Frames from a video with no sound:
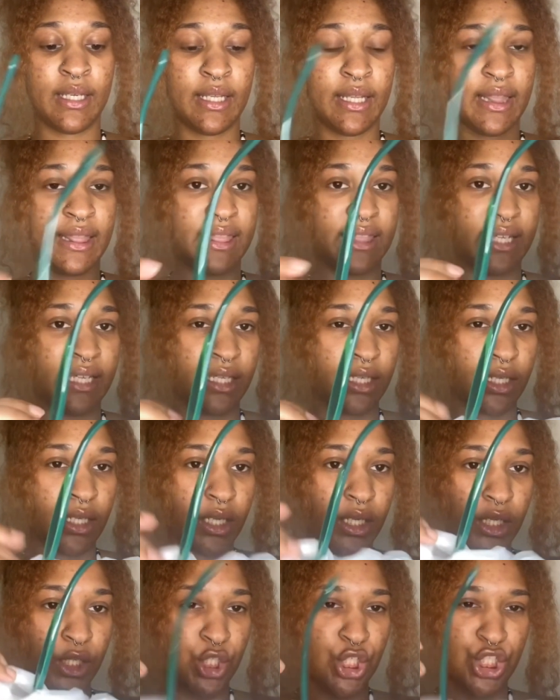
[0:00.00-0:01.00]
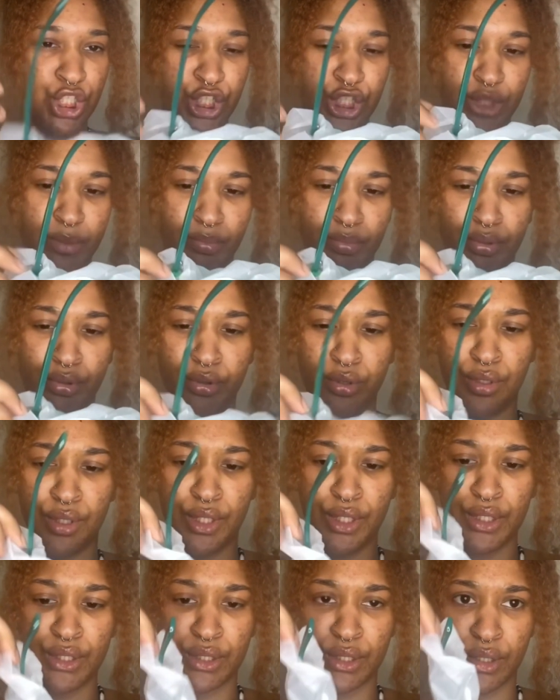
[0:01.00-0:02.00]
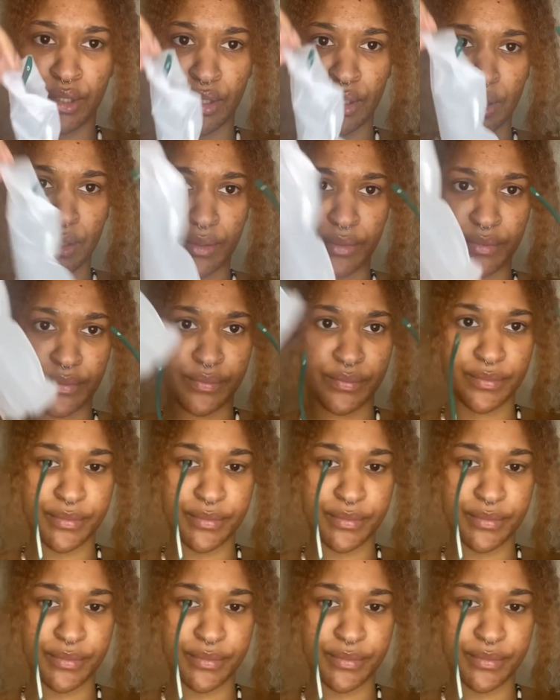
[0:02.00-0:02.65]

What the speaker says: Then you just pull this off.